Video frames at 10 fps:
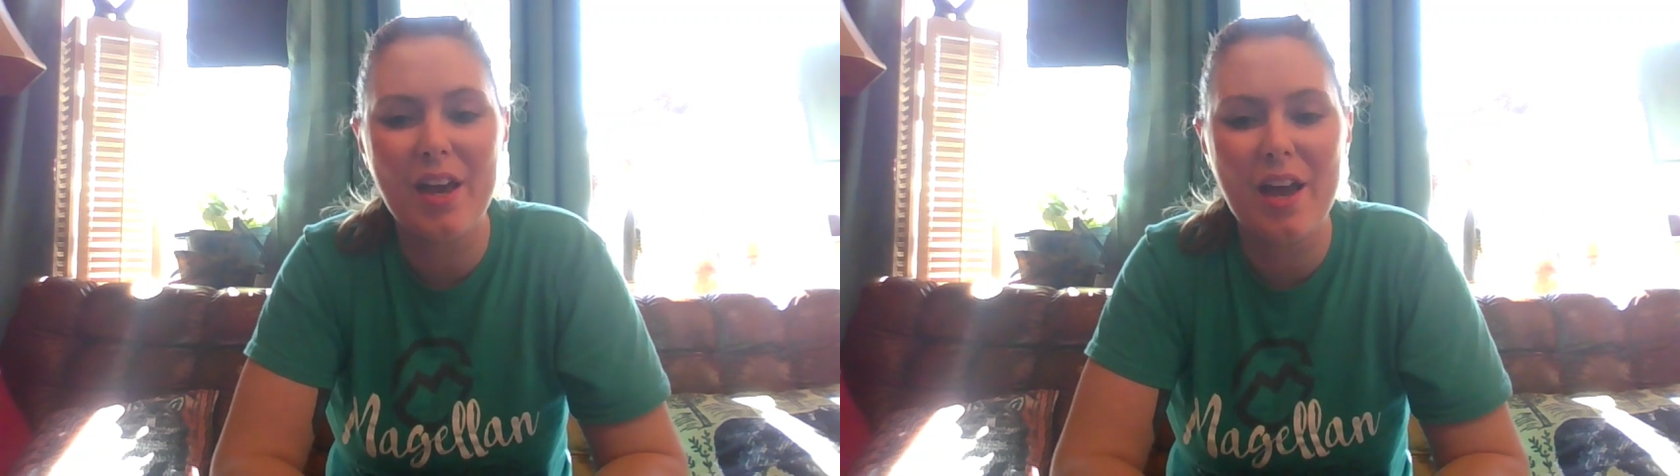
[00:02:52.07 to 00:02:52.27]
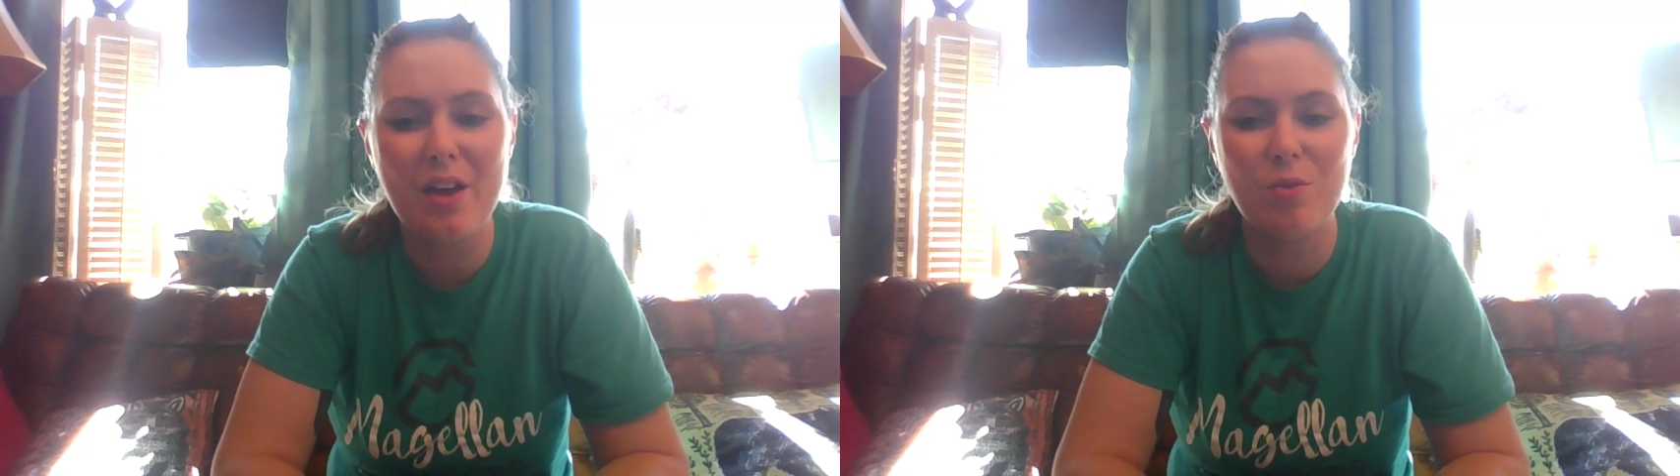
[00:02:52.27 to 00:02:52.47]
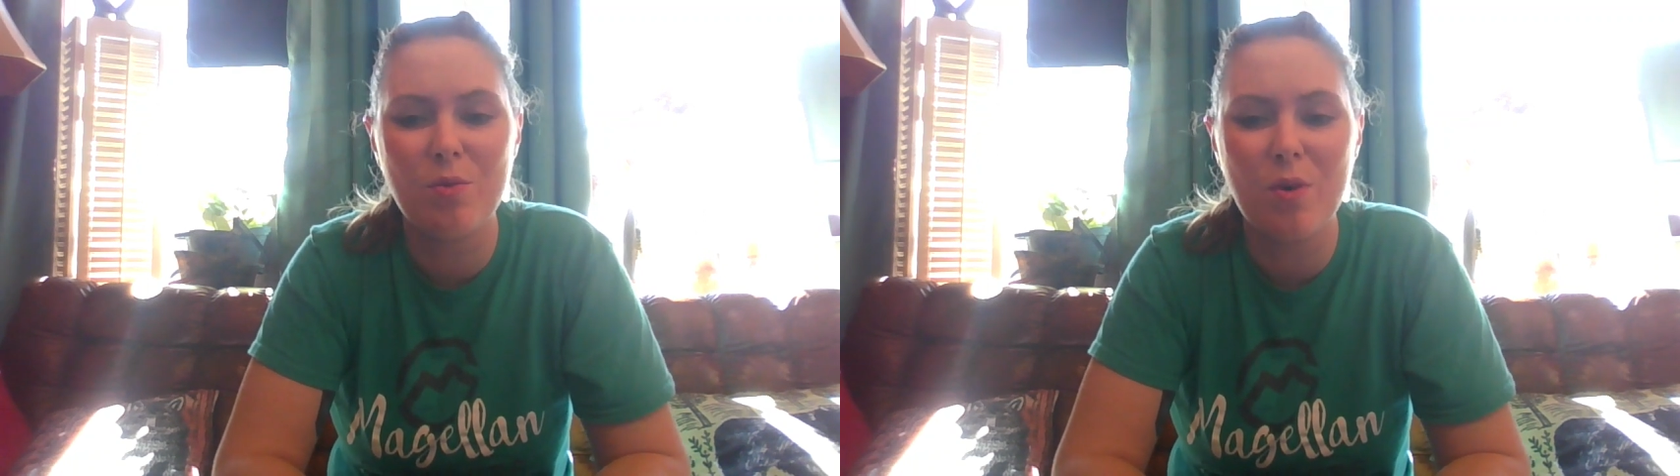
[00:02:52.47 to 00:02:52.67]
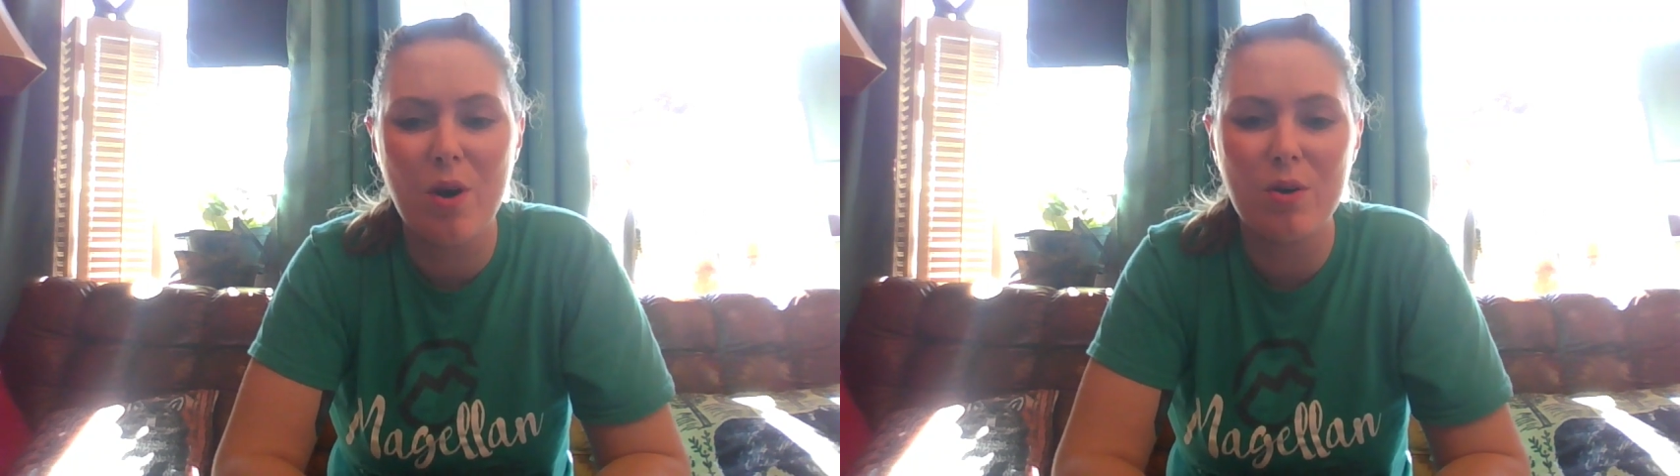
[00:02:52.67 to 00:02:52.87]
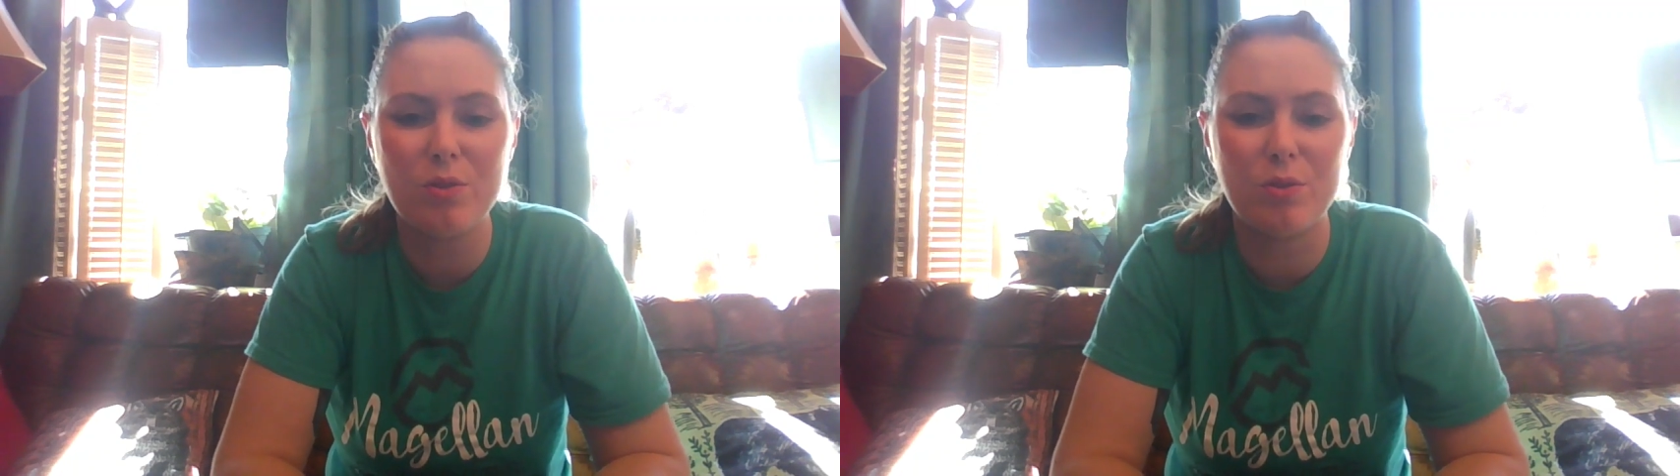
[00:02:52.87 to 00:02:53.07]

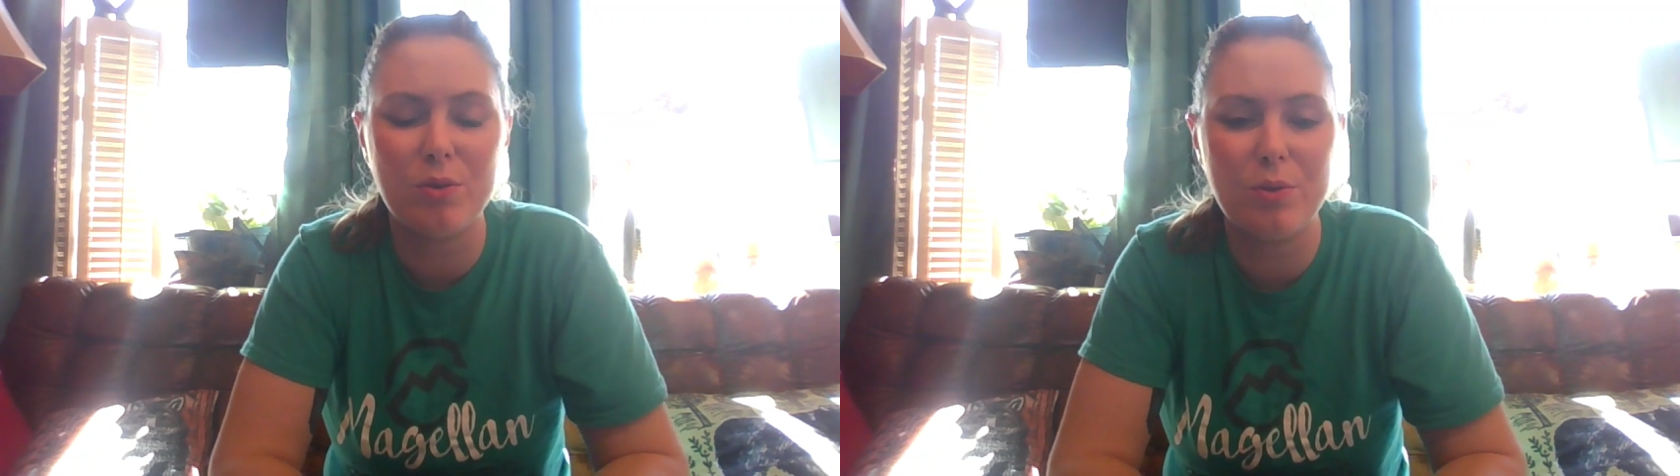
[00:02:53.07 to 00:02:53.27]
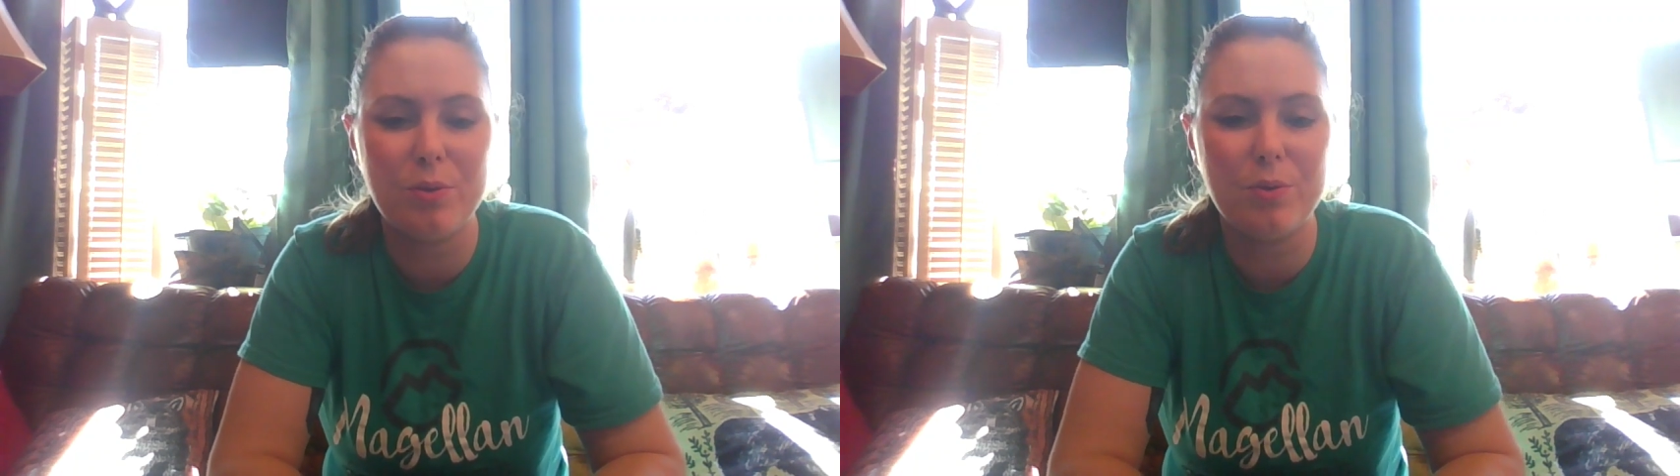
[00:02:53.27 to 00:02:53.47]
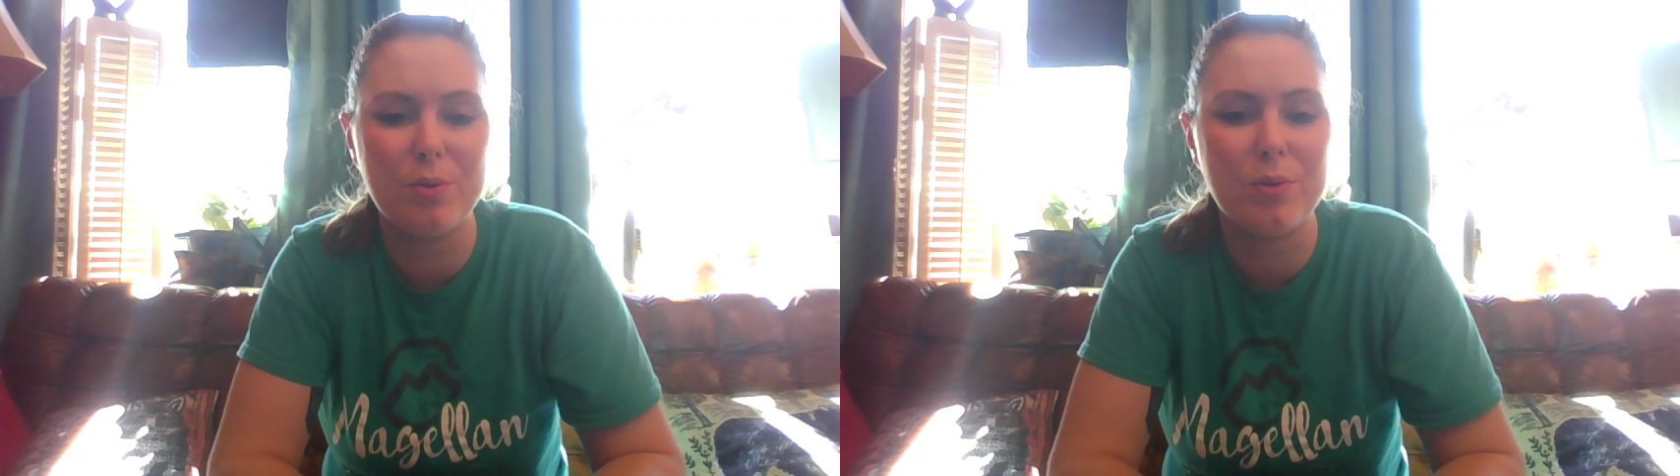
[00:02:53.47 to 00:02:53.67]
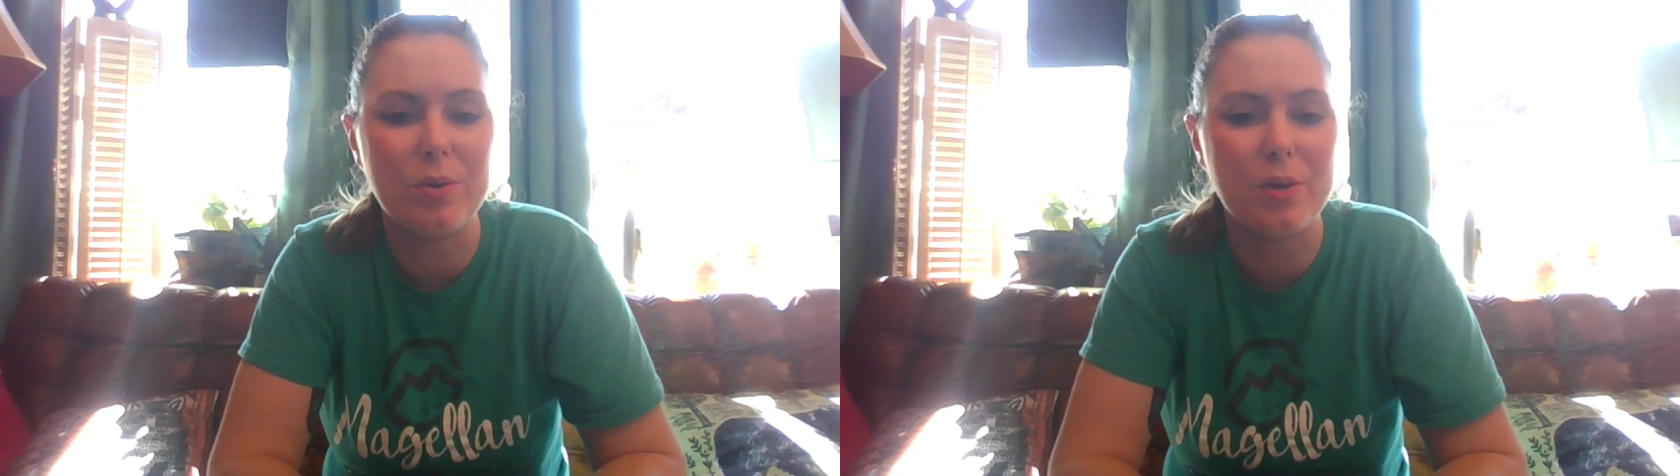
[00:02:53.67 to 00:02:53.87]
can walk through.